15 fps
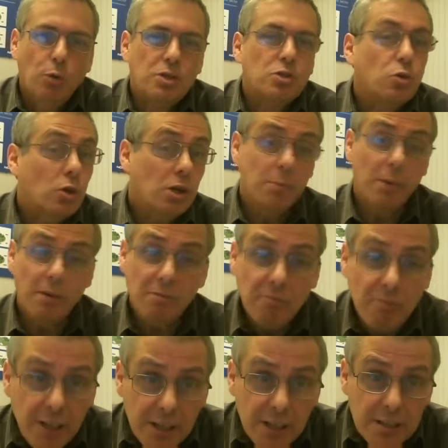we're talking about
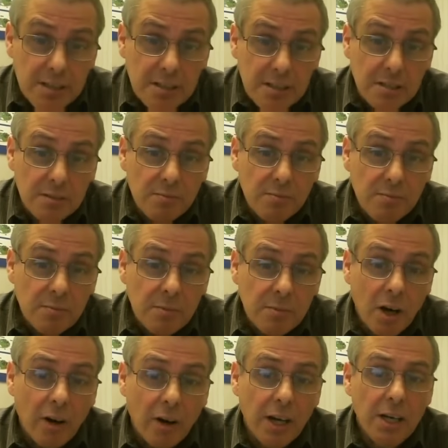fixed.
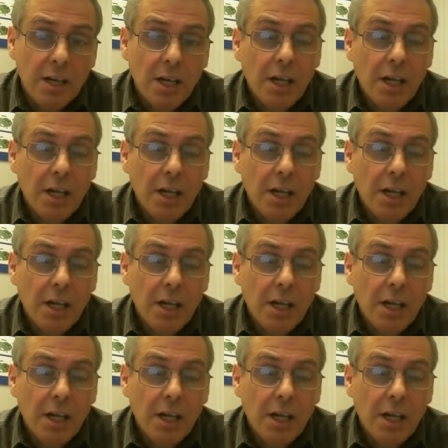All right,